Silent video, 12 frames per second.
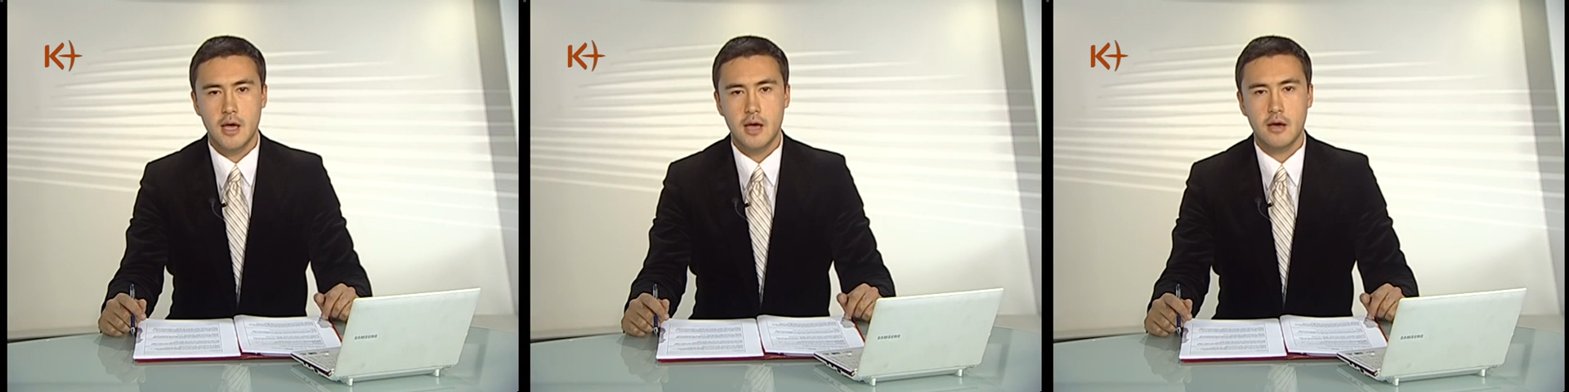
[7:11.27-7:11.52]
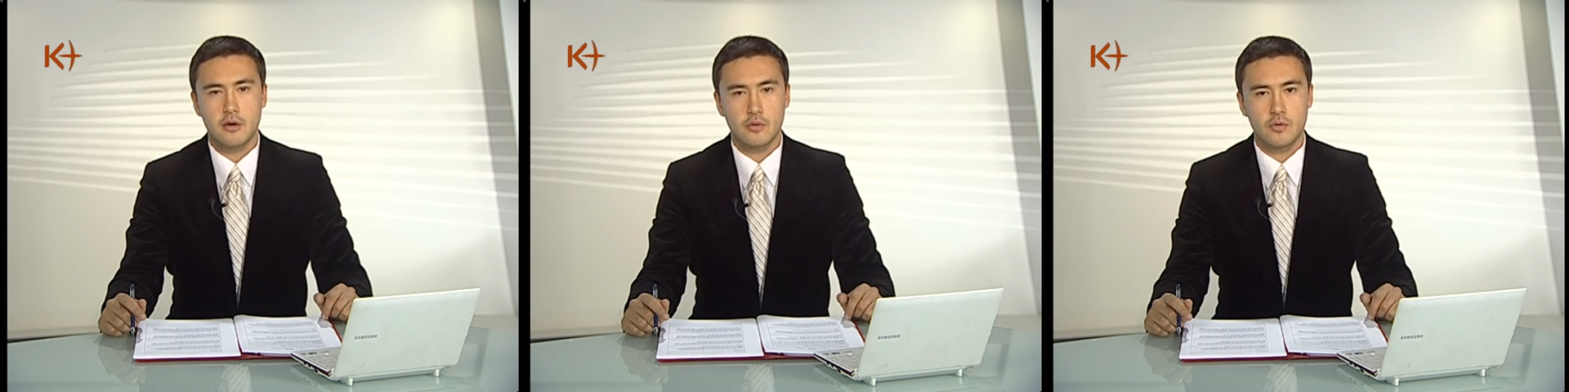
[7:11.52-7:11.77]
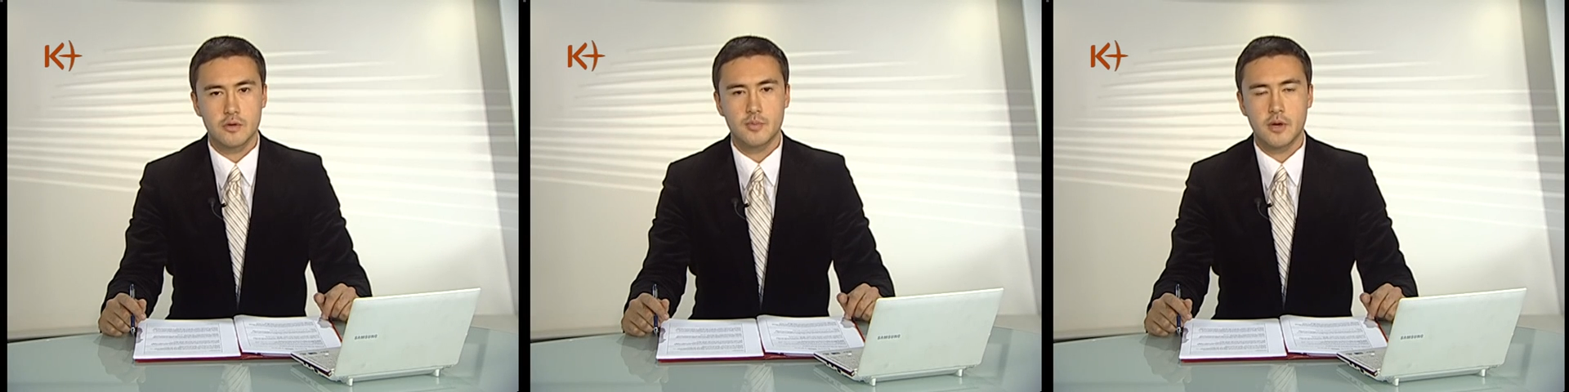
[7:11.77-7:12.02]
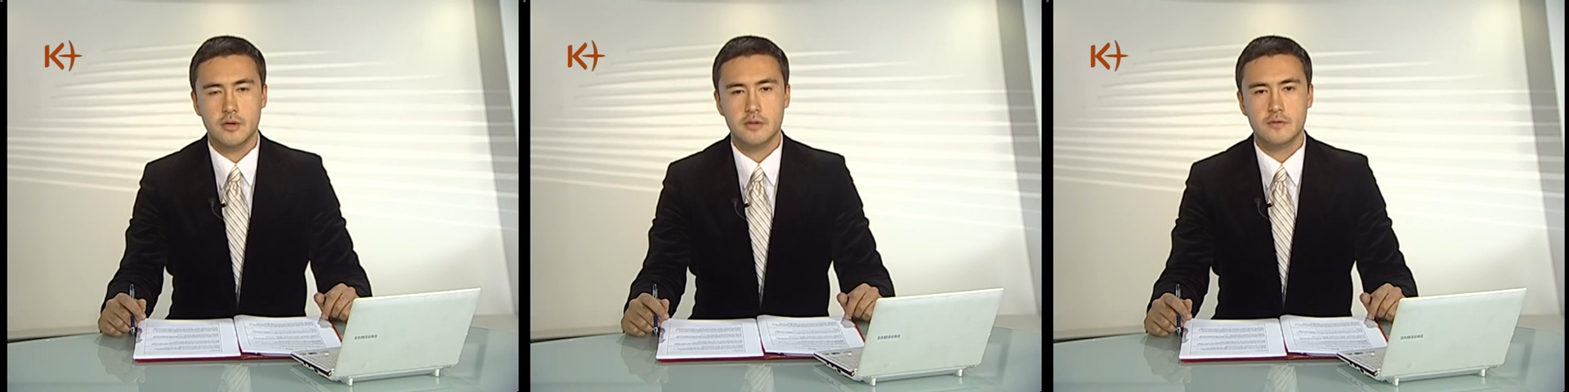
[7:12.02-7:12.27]
Our
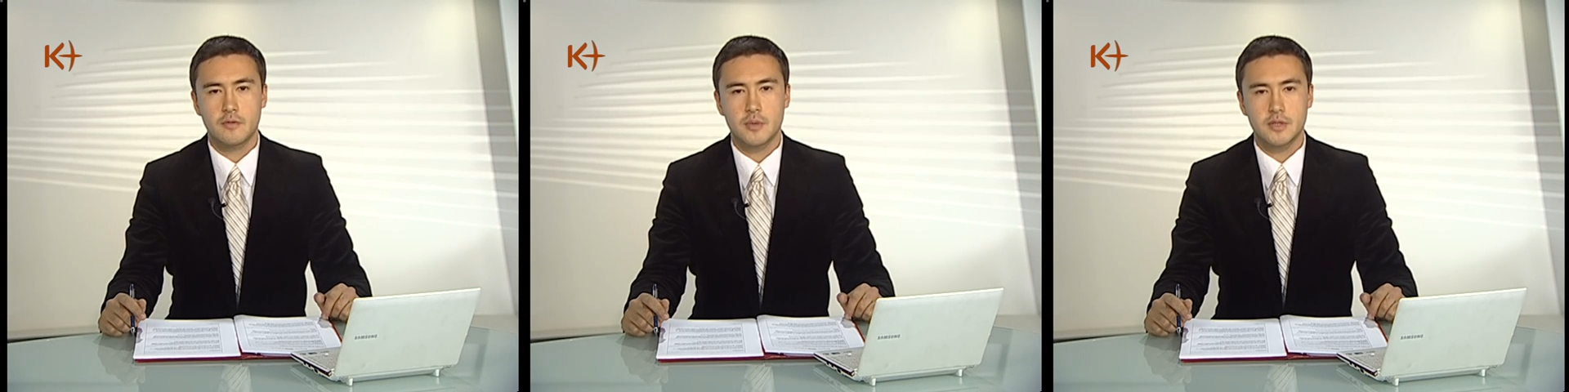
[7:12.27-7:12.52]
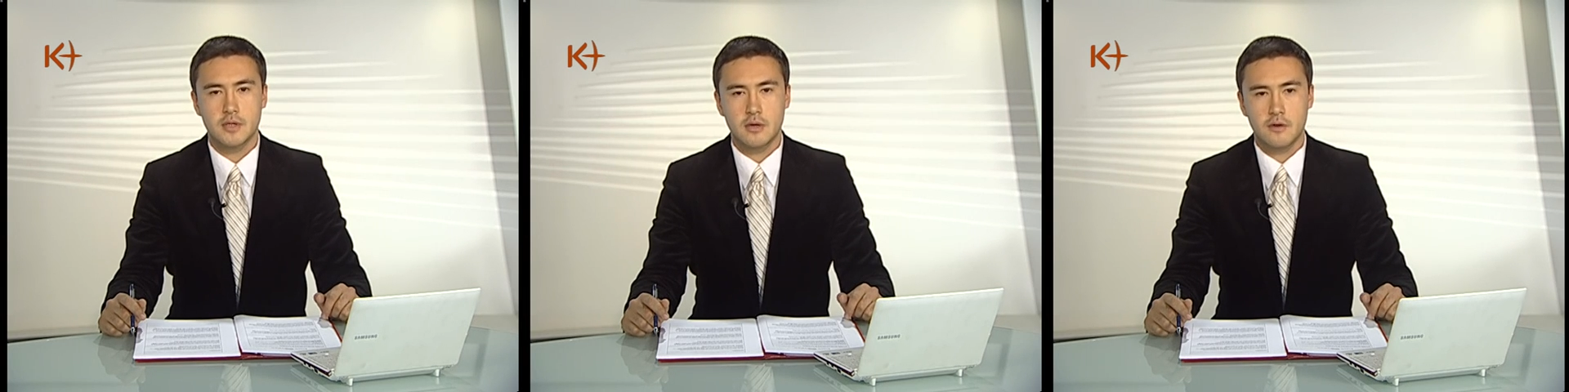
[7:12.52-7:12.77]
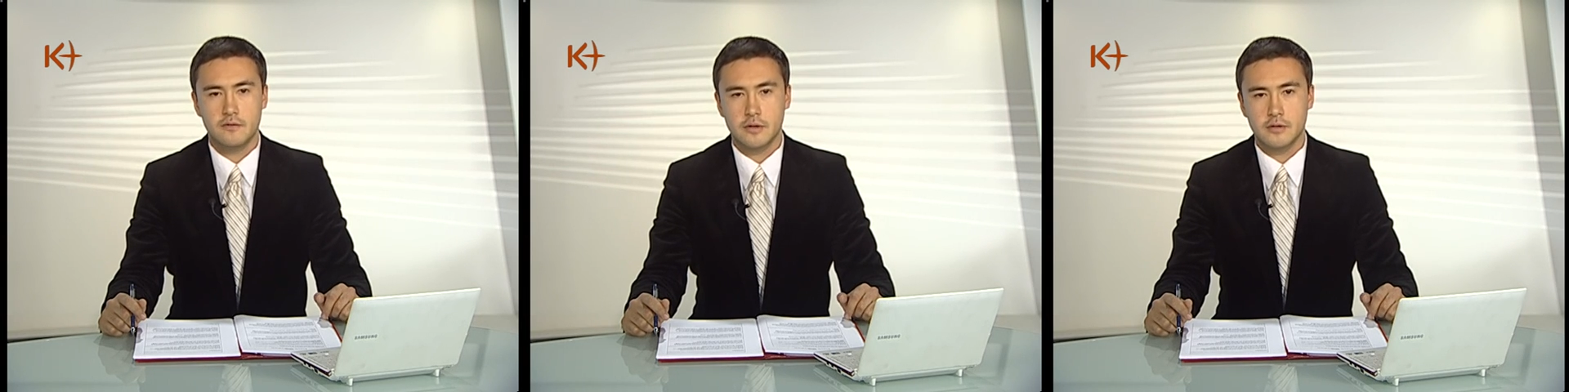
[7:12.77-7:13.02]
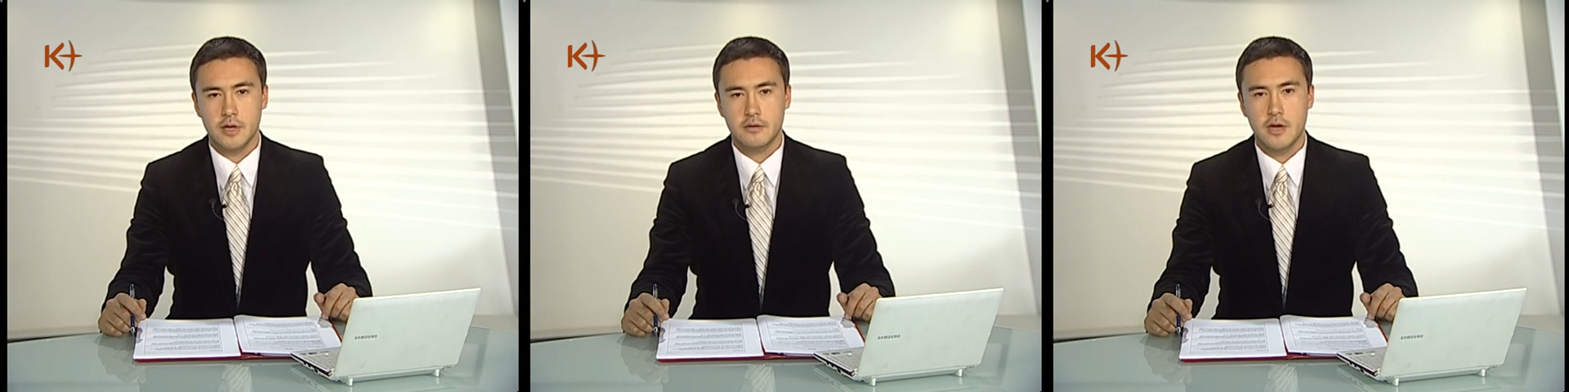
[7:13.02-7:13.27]
correspondents from Astana found
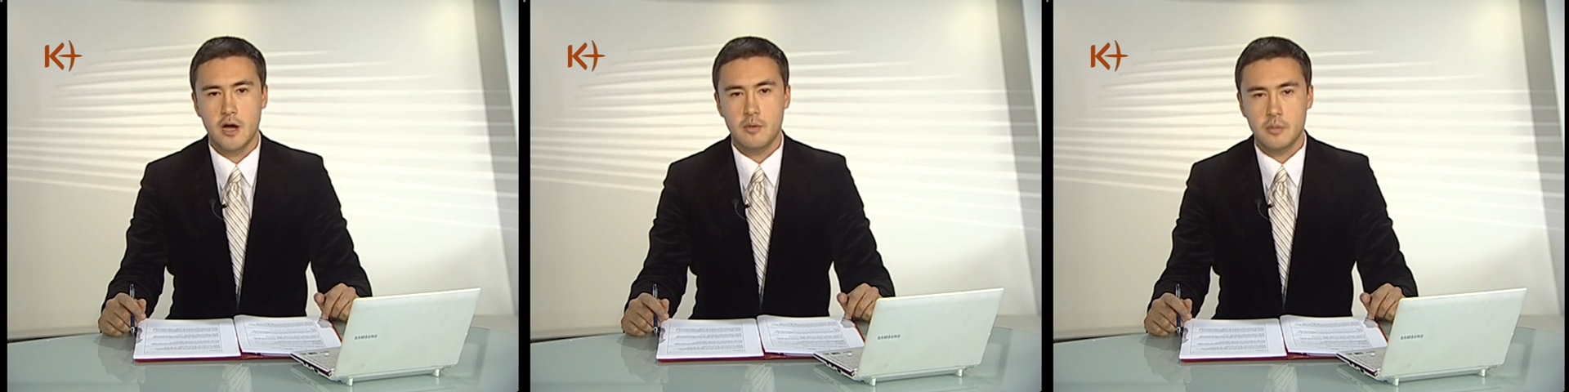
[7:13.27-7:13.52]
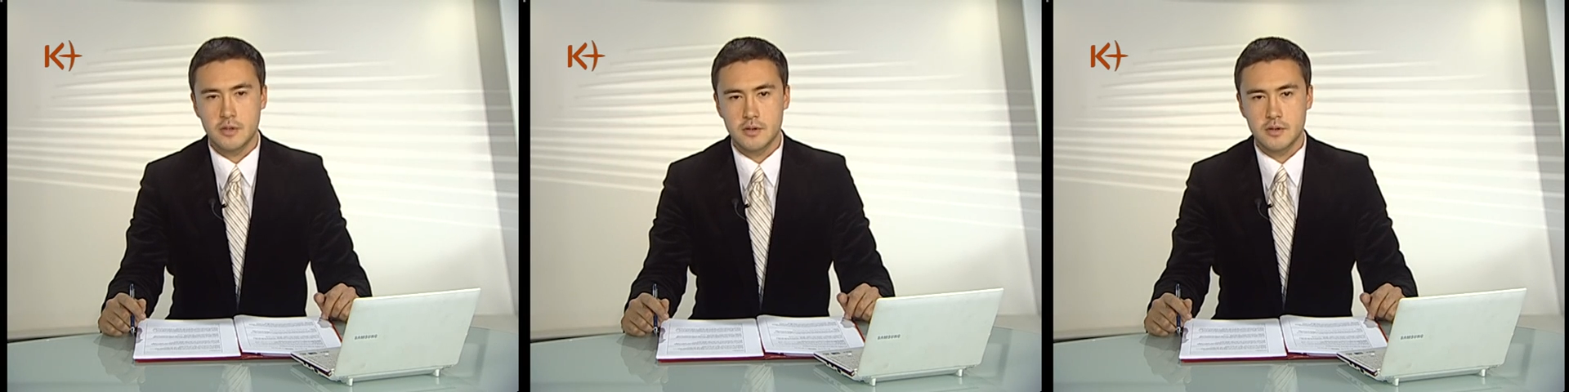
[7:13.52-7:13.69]
out how much